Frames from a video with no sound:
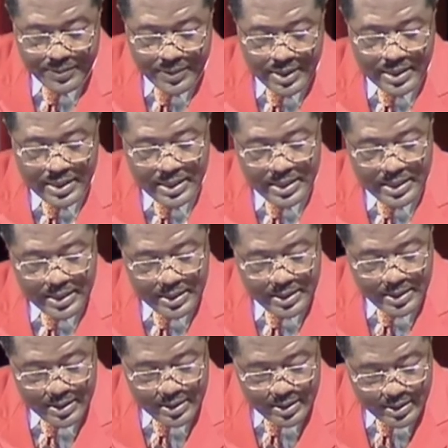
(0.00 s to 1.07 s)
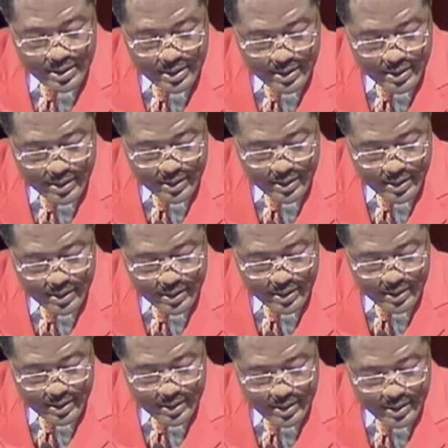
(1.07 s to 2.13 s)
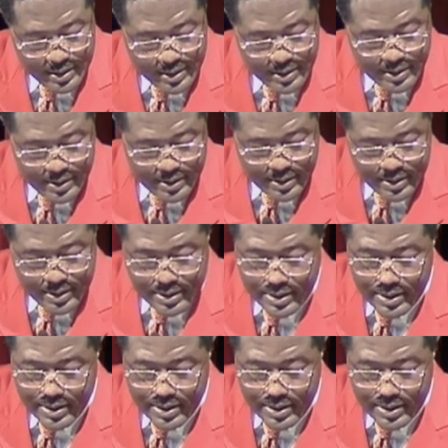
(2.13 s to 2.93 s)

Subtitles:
[no speech]